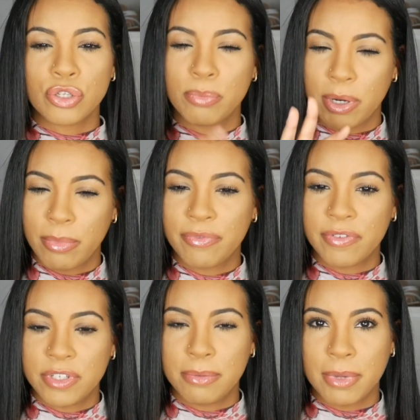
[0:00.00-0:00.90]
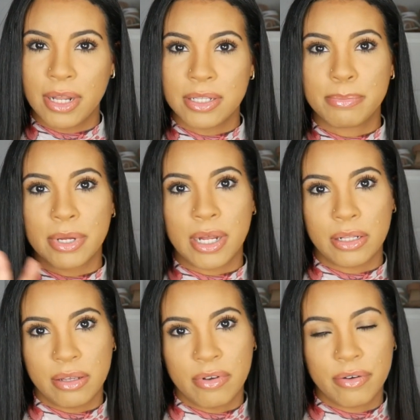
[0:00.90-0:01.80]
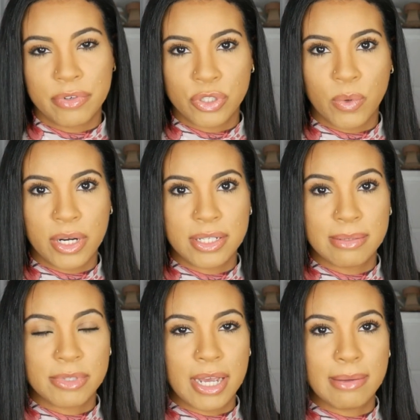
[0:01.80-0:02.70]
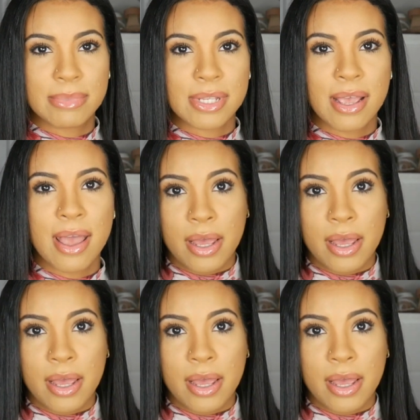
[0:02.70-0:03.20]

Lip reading: So minimum 15 minutes, but I'll leave it on for 20 sometimes.